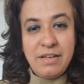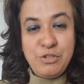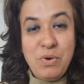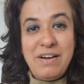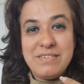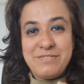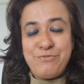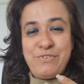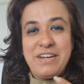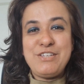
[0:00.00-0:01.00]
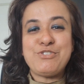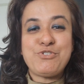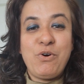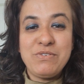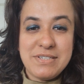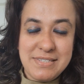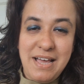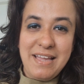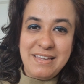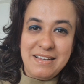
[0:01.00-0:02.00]
you have a very strong
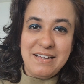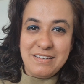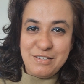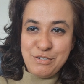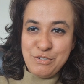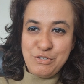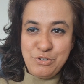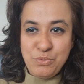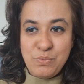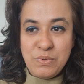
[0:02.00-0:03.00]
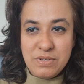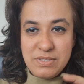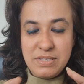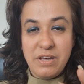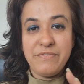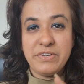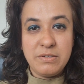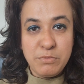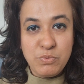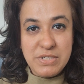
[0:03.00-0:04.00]
desire to serve the
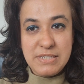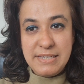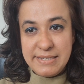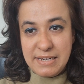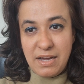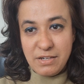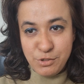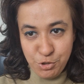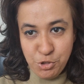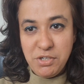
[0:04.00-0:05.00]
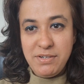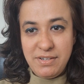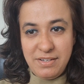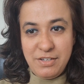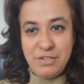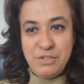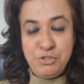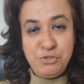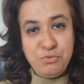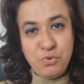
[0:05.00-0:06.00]
community at large.
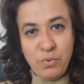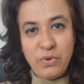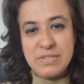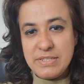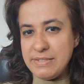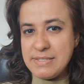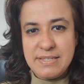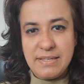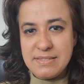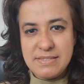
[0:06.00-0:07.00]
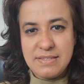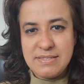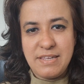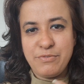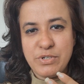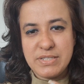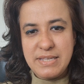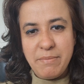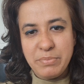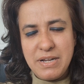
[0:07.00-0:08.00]
You know your skill sets. Say, for
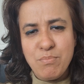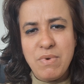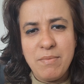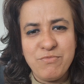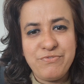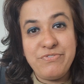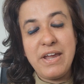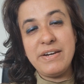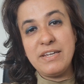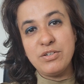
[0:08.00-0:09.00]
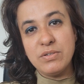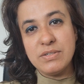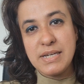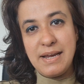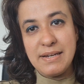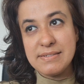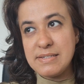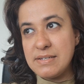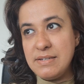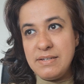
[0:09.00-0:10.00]
example, I'm very good
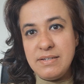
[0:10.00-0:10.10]
at